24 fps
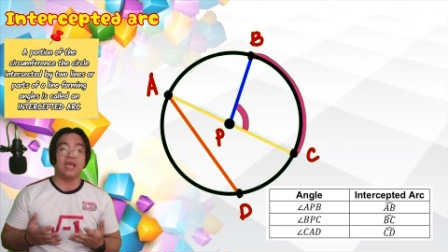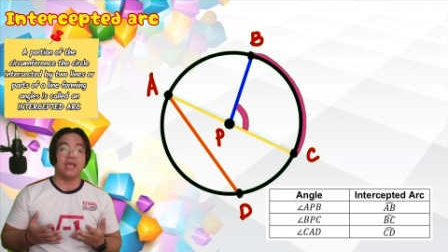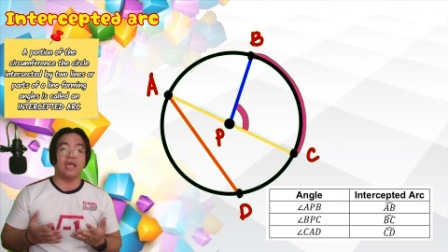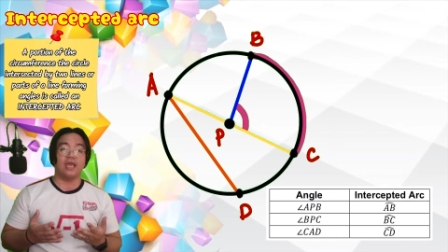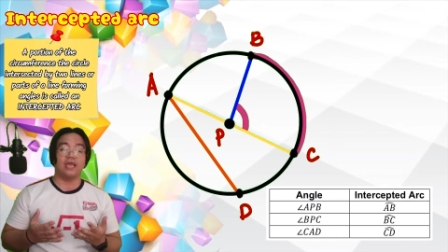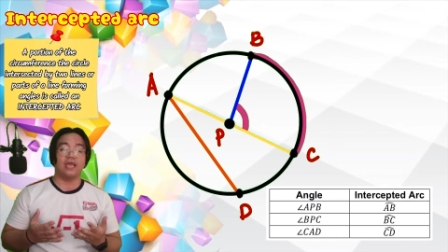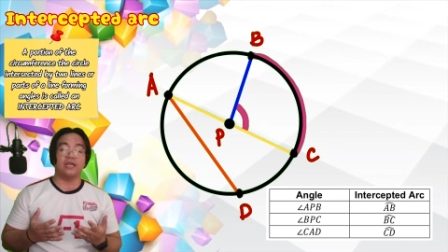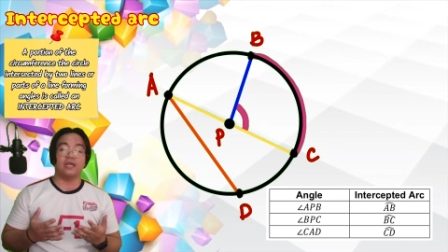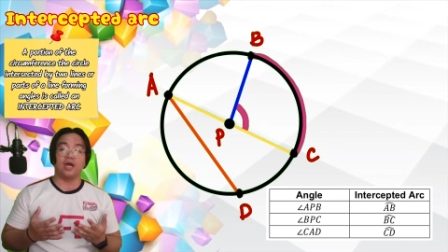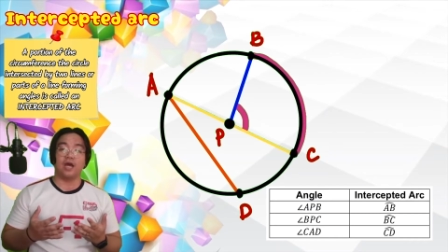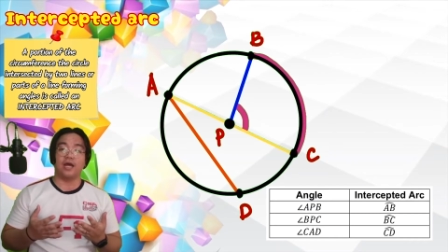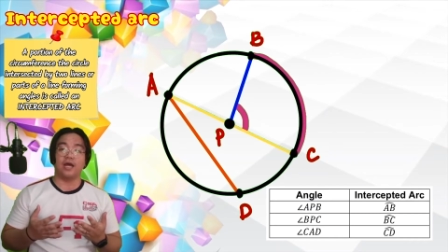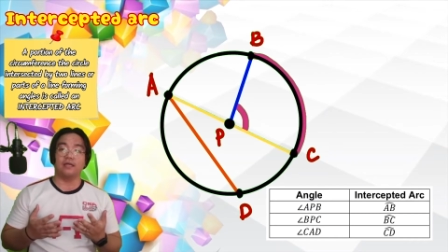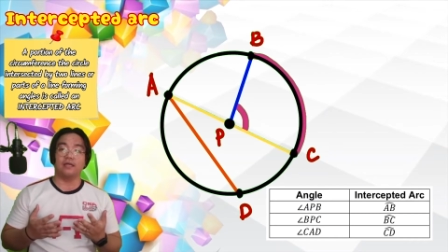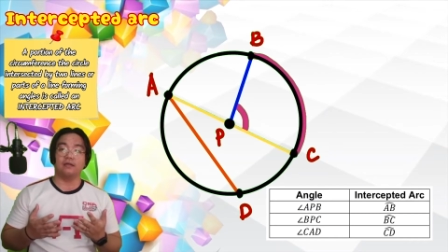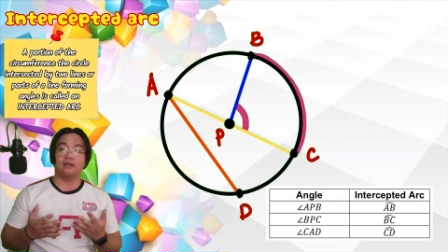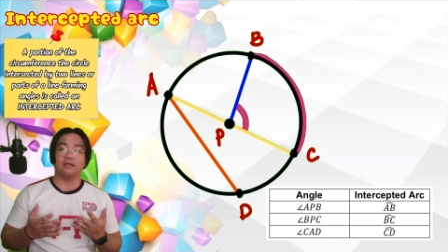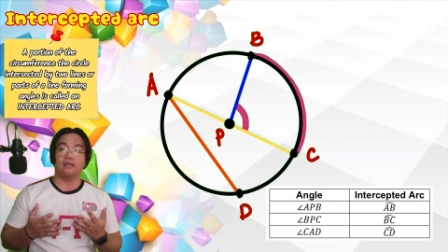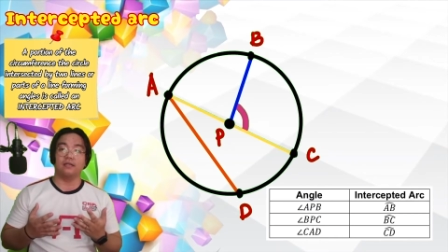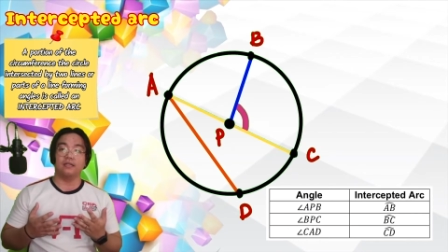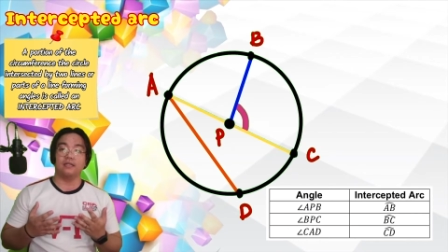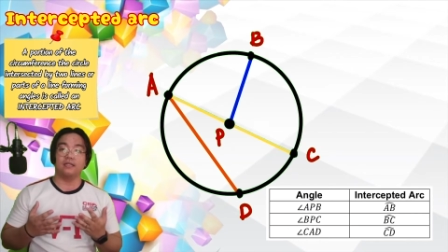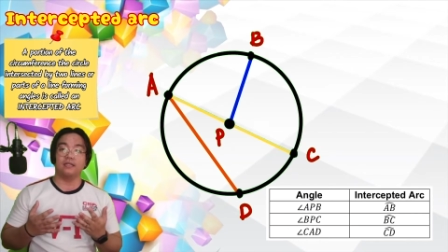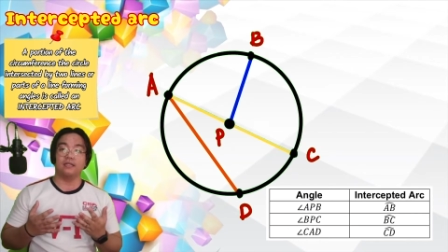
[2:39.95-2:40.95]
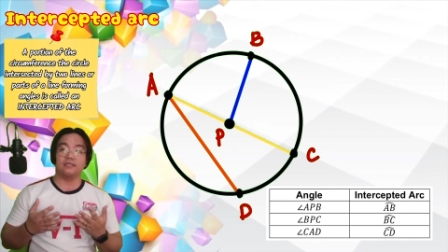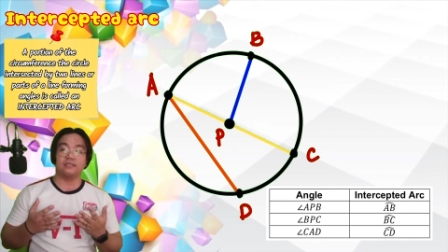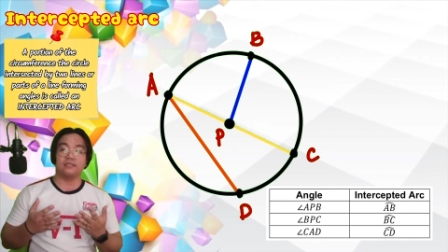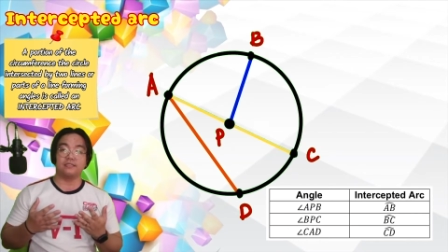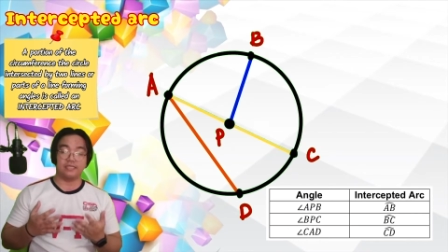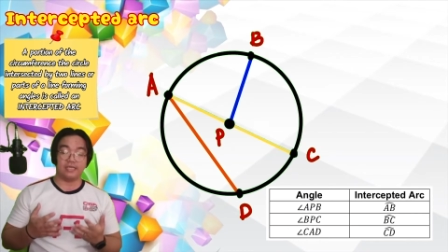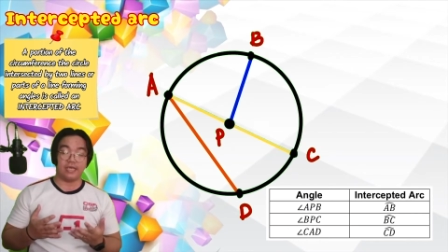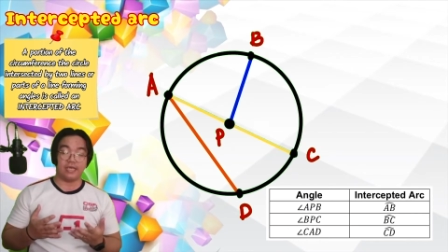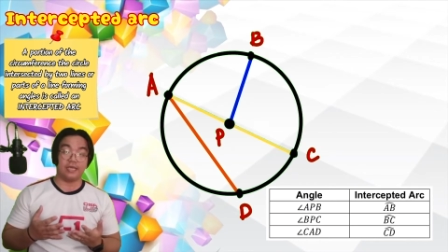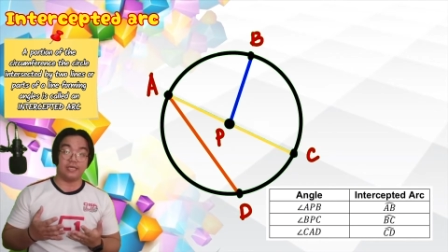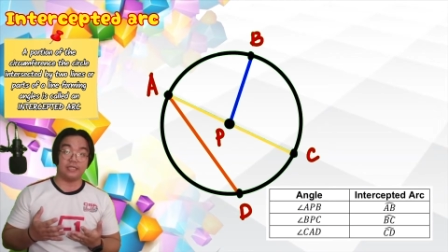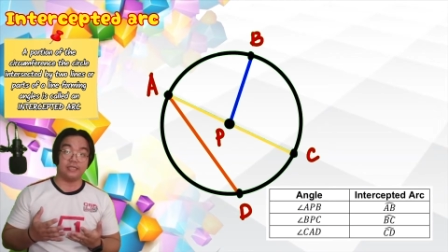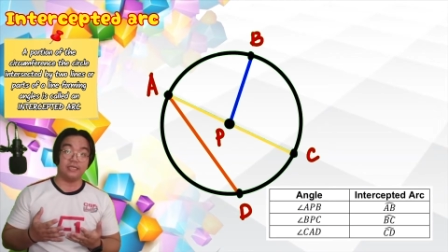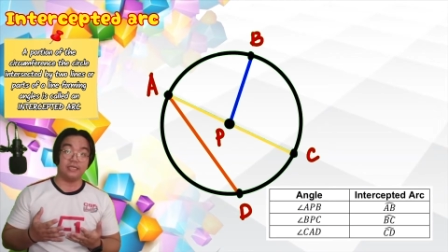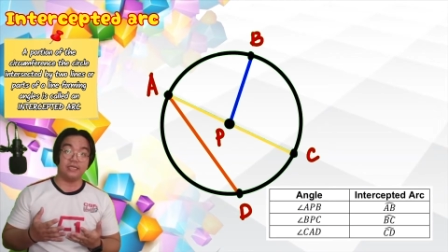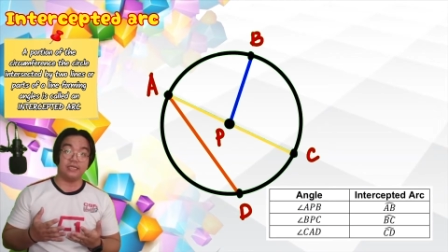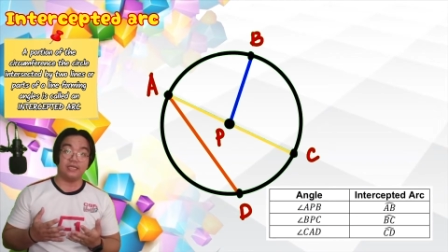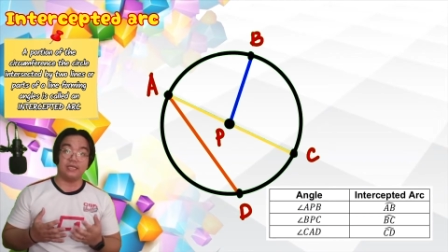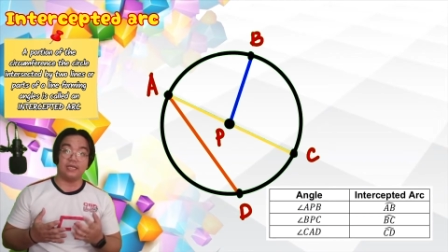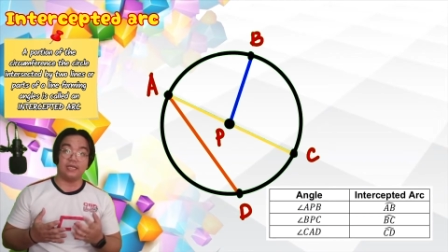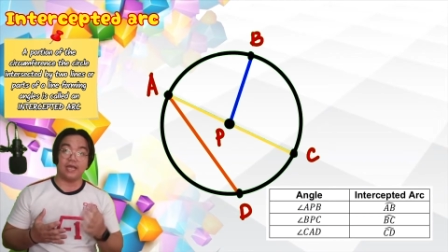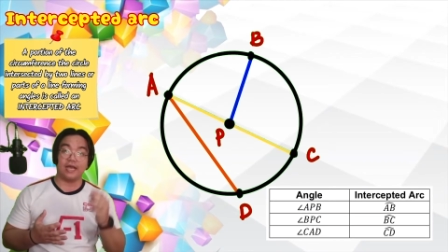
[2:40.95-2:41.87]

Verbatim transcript: and angle C A D